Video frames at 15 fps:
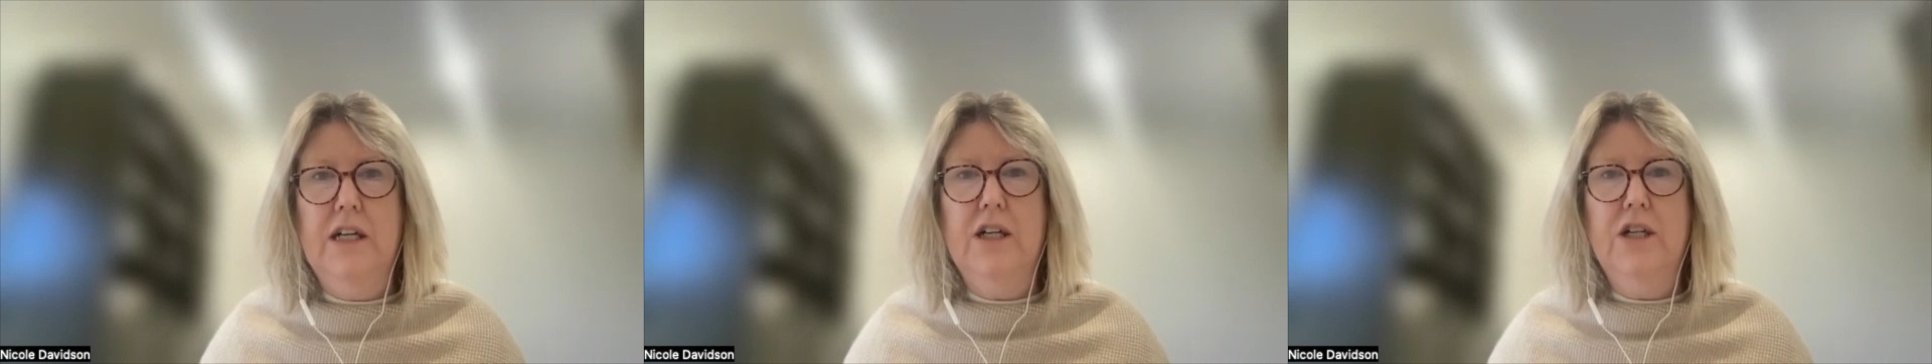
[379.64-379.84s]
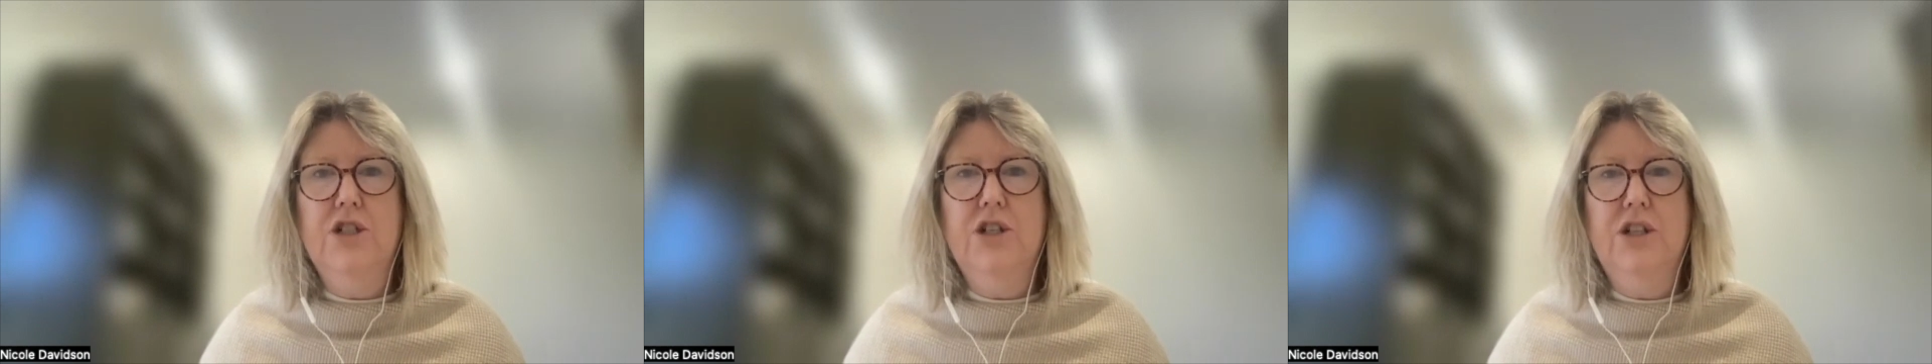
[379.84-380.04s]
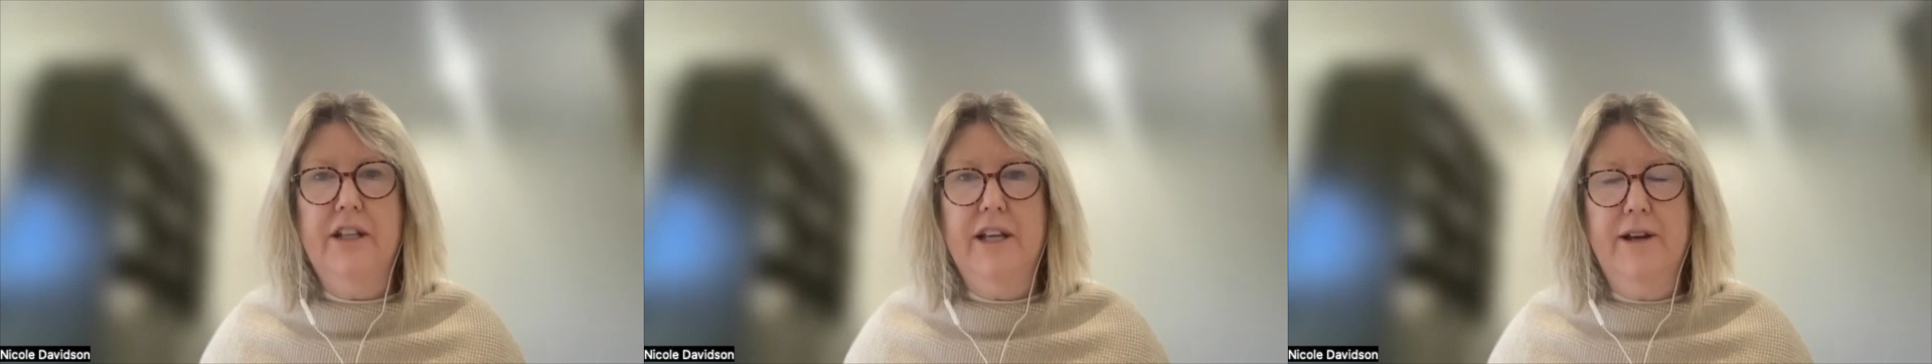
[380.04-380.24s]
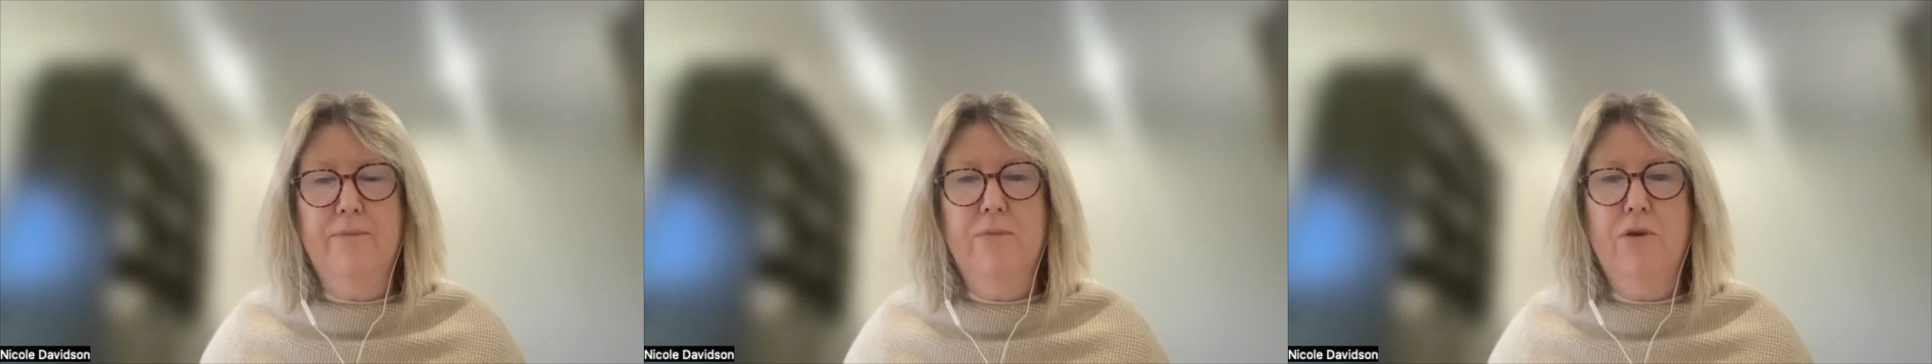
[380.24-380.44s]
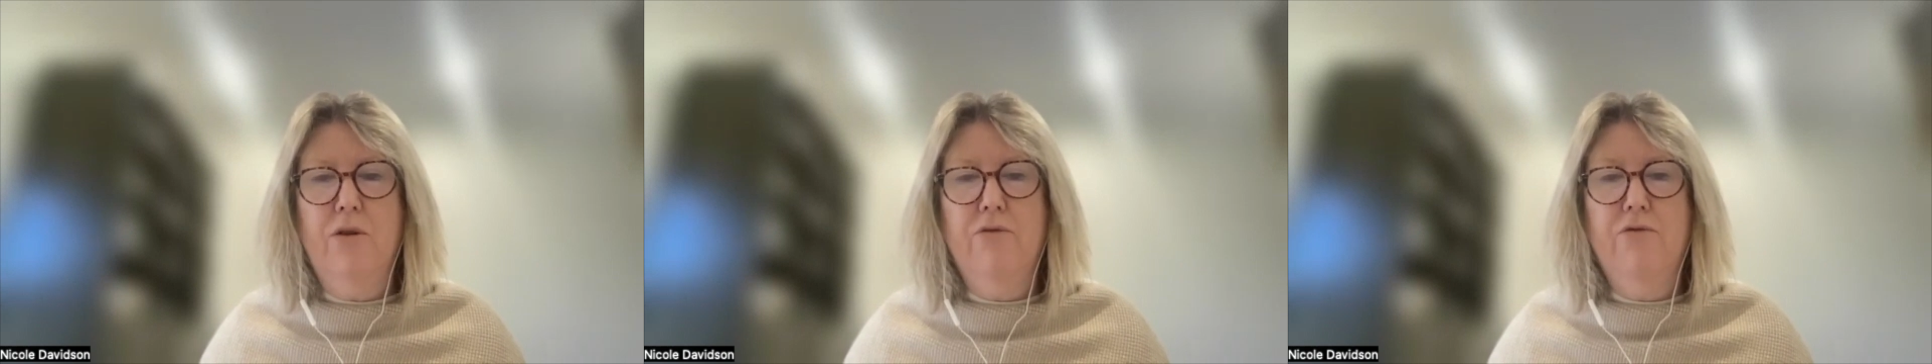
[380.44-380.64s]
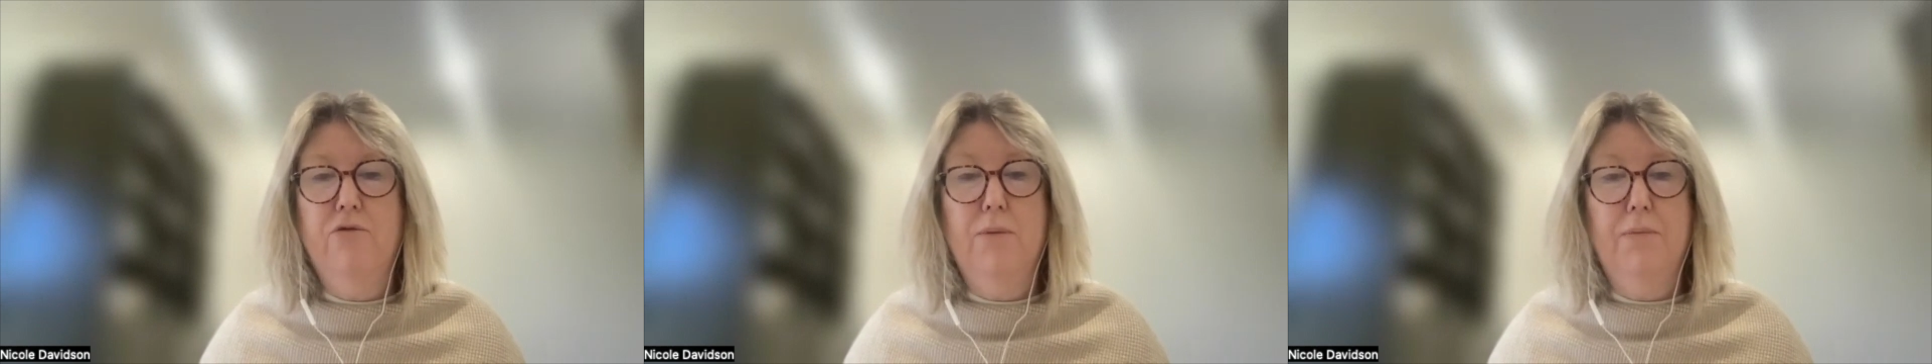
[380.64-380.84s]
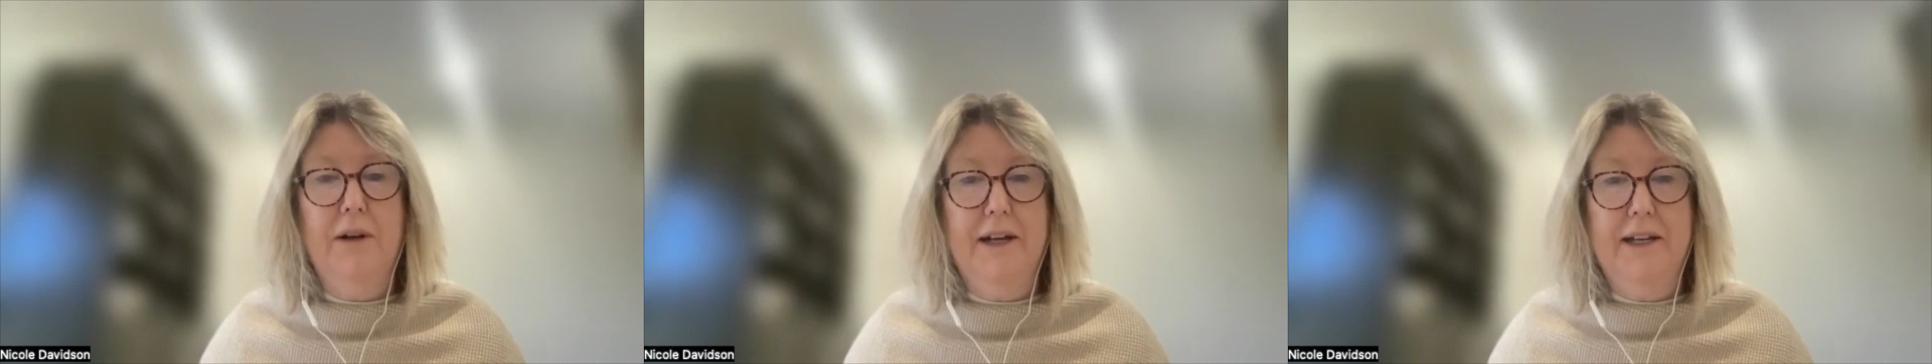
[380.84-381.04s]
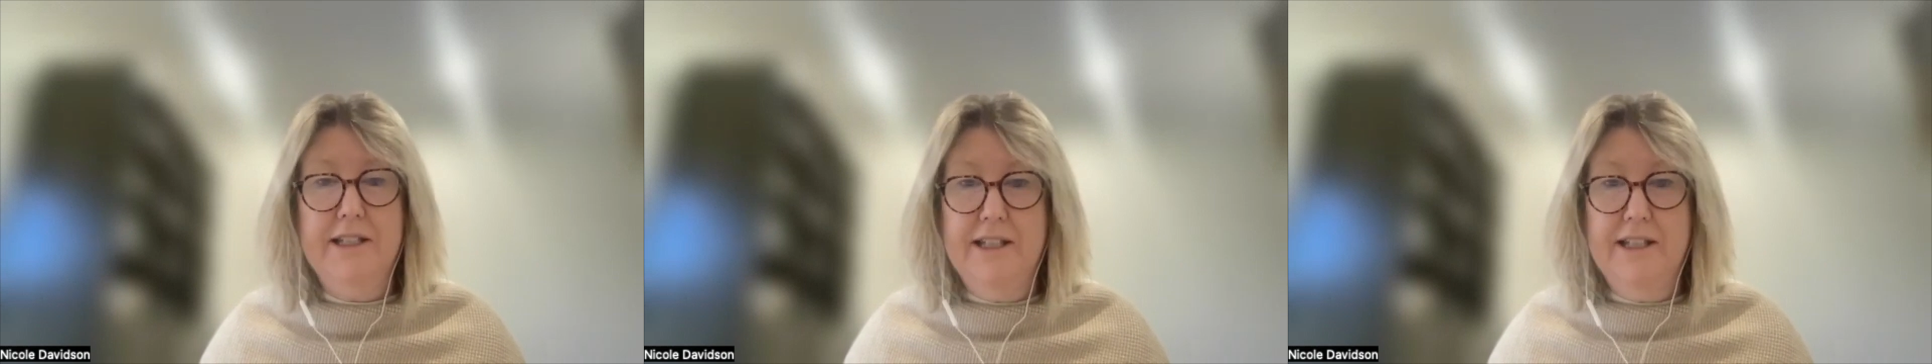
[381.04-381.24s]
to them of
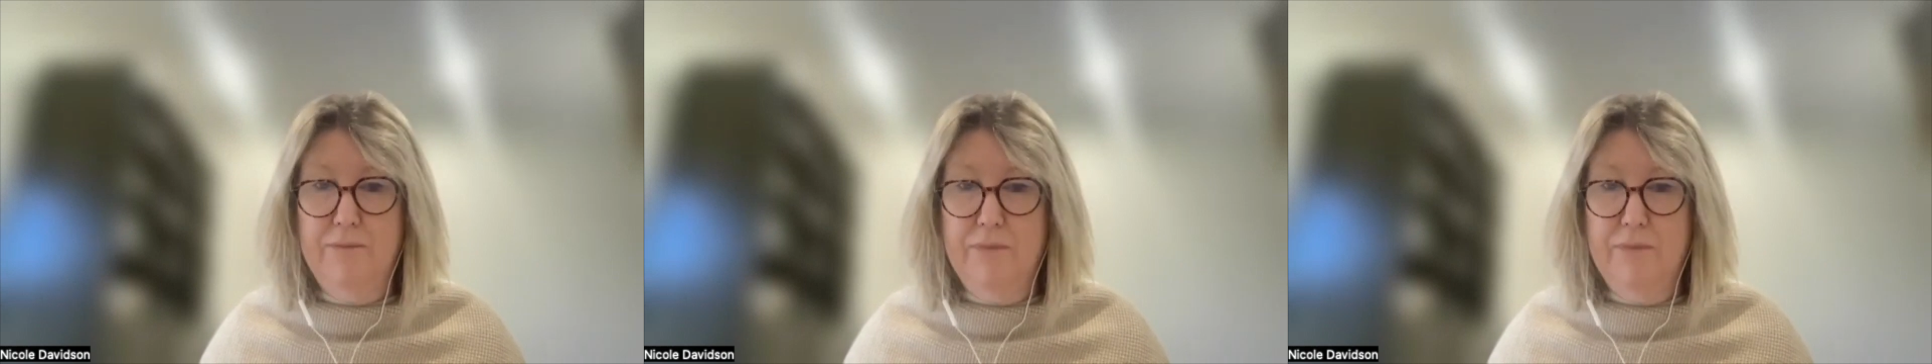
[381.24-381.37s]
replacing